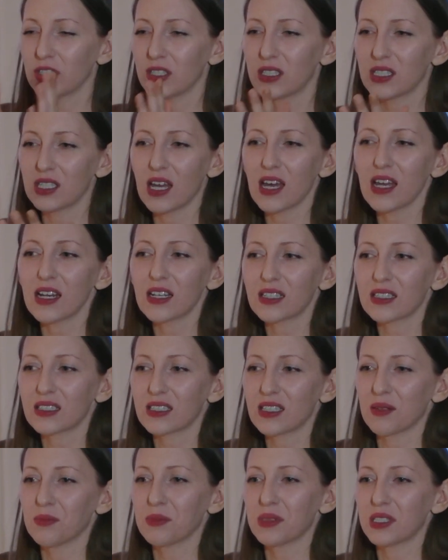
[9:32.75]
She said
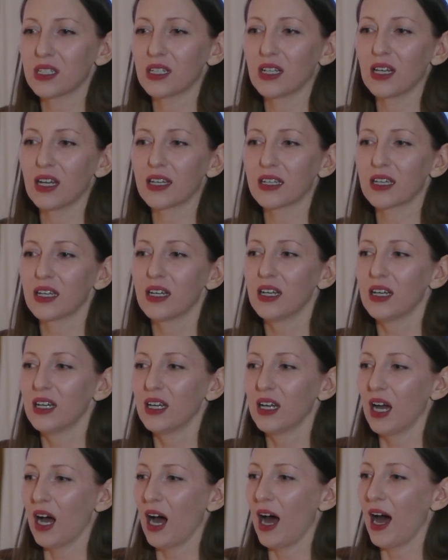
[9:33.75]
something like,
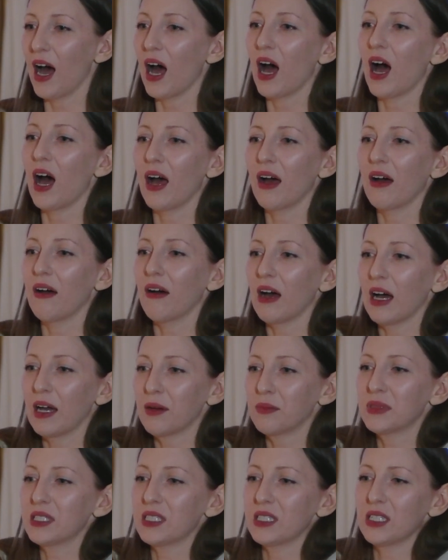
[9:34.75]

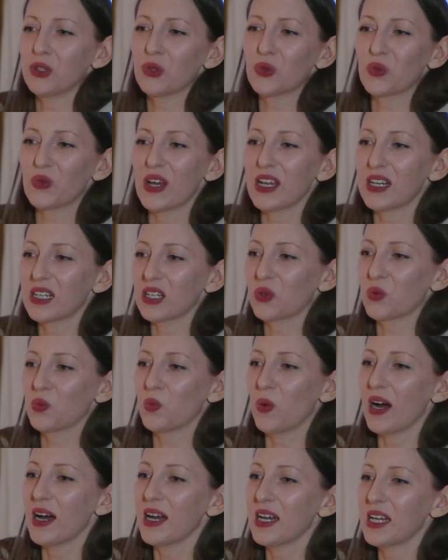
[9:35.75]
I'm seeing red
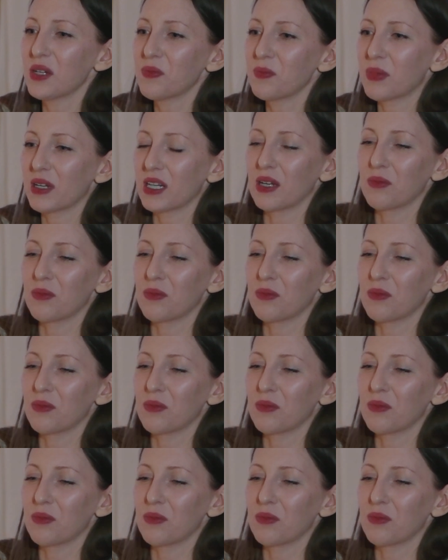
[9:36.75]
and white,